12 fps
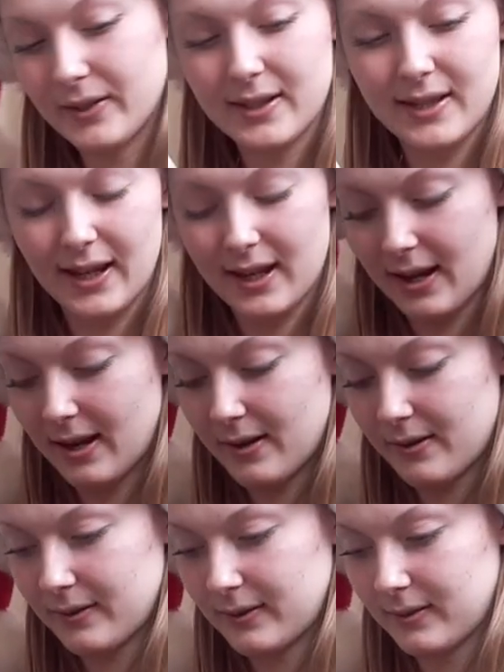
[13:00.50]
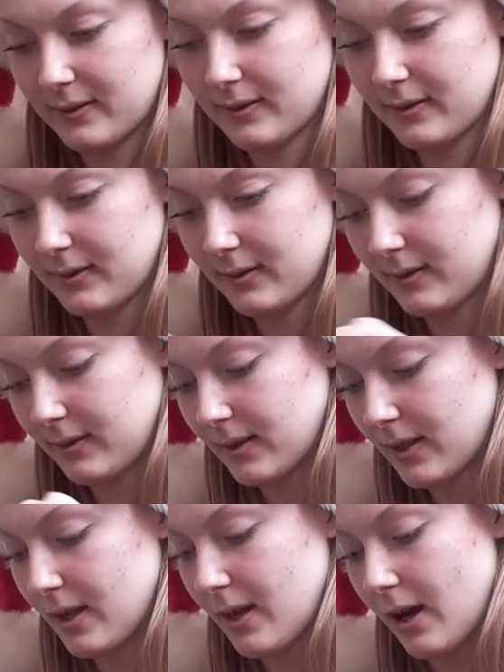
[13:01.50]
I'm going to take it out.
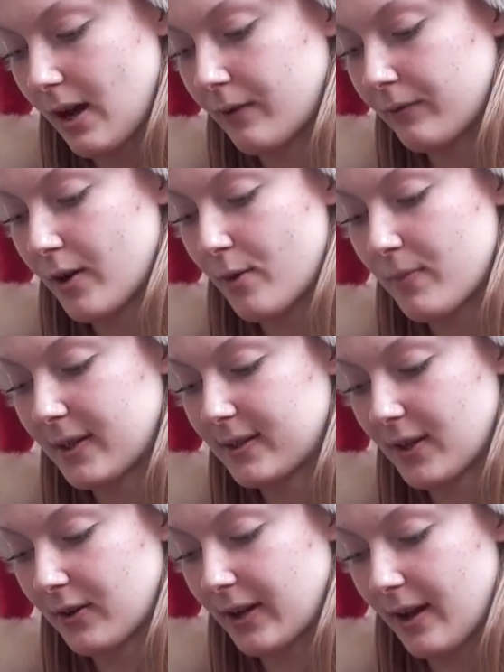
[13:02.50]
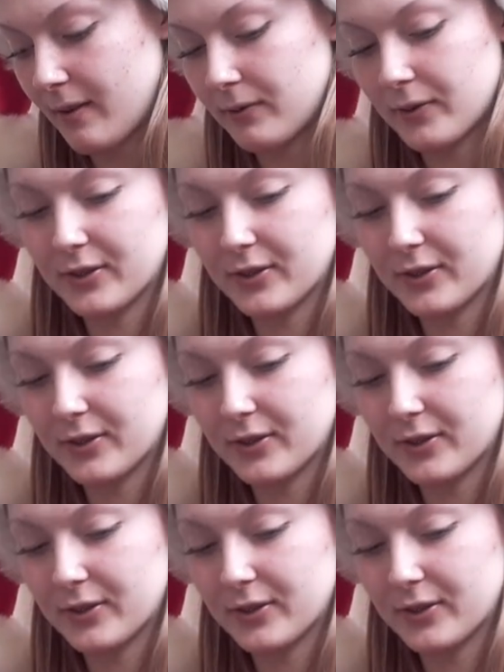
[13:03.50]
I've got to be so careful